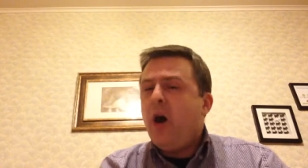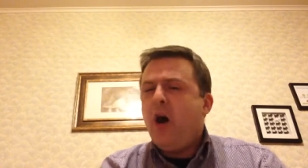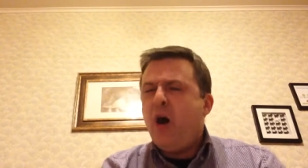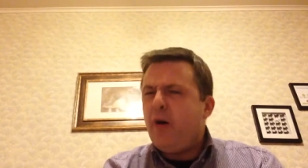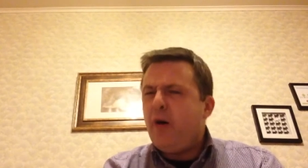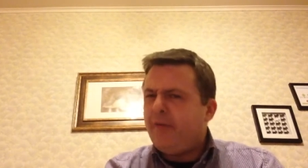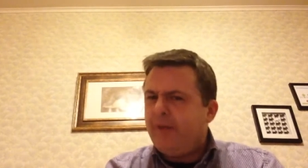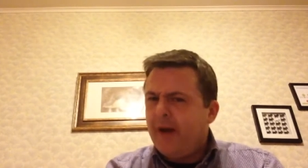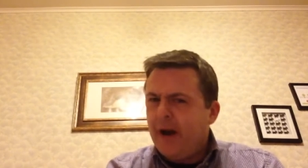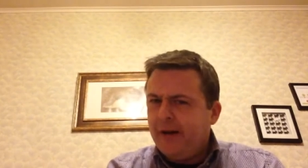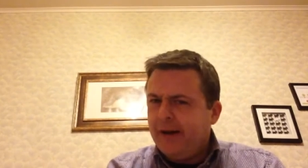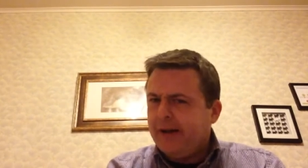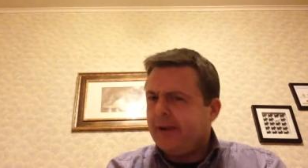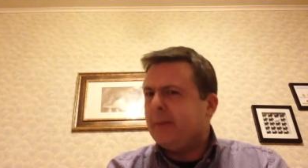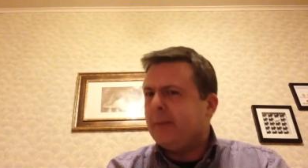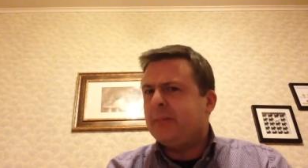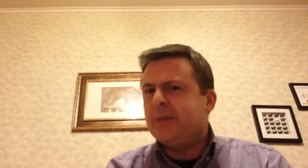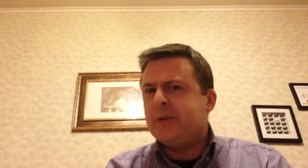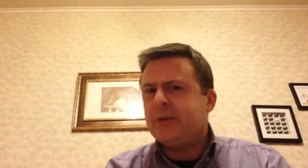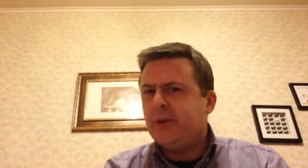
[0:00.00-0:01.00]
or ferrying
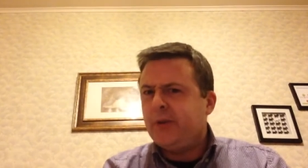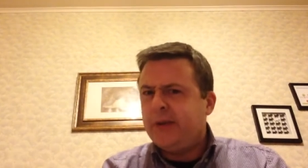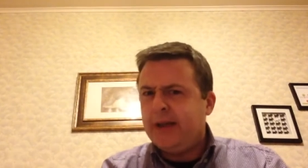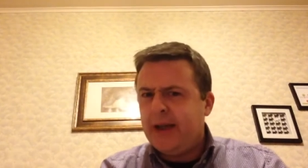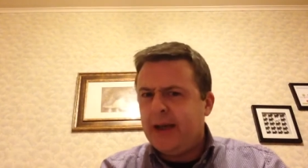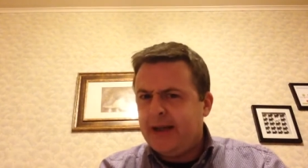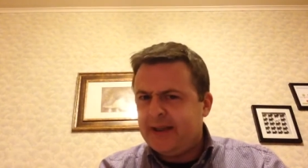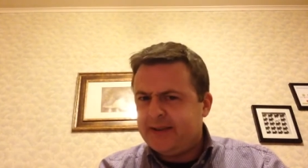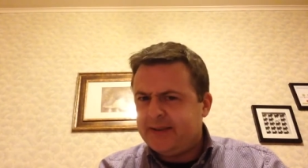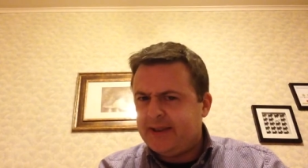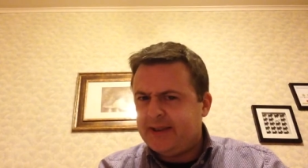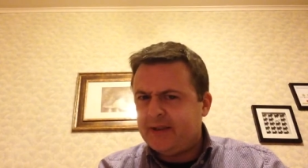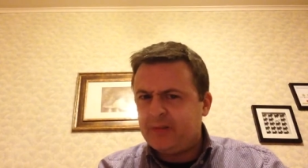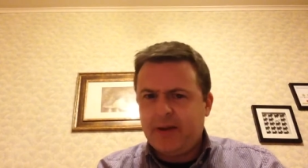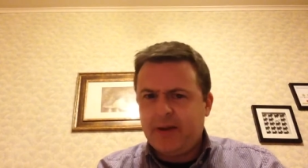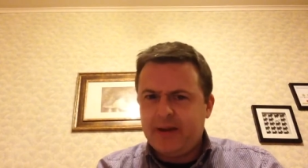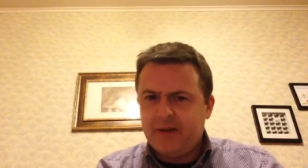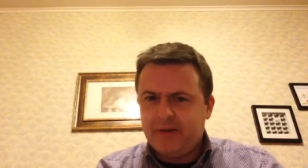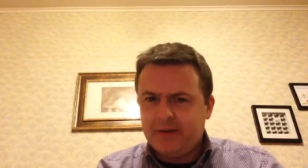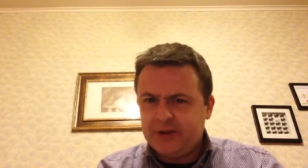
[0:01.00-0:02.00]
them to the ISS
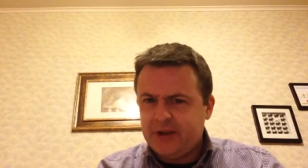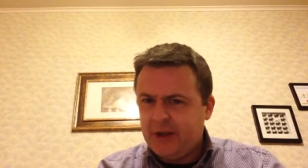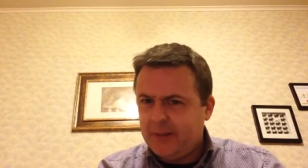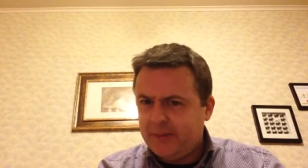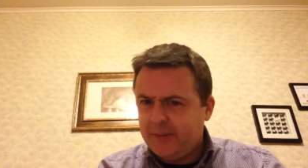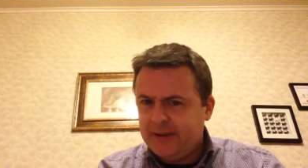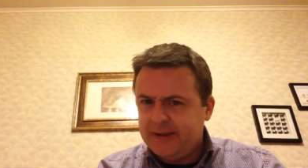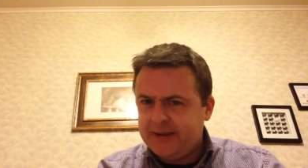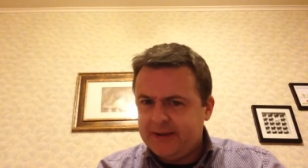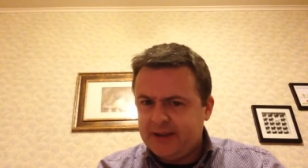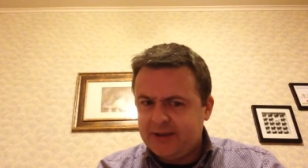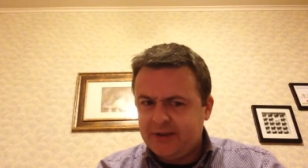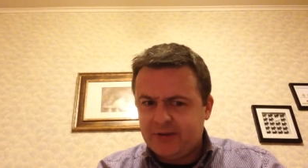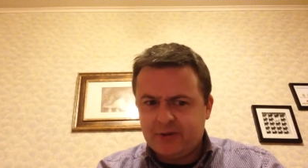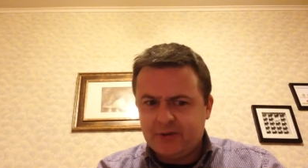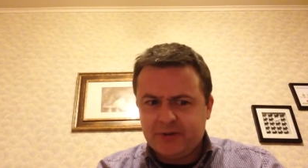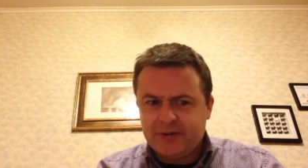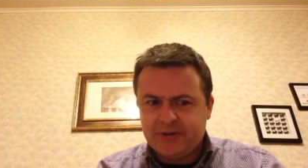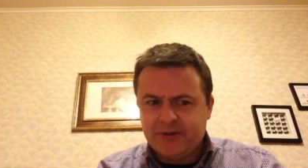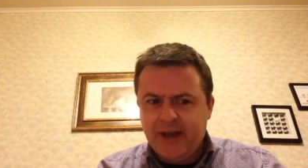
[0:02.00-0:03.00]
when there are Japanese
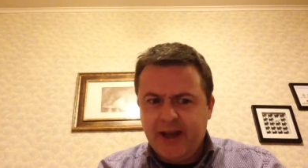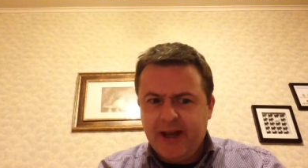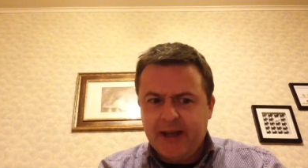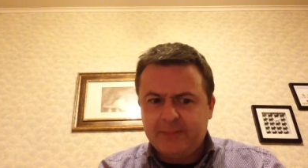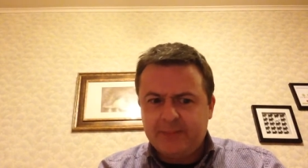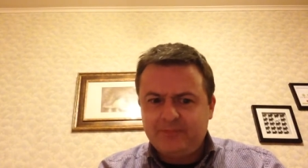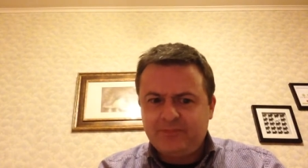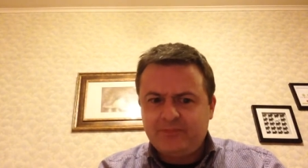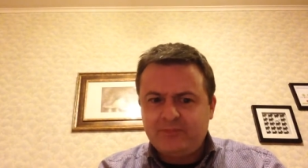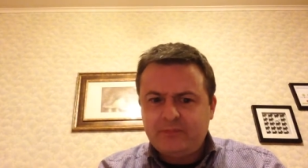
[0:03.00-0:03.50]
astronauts there.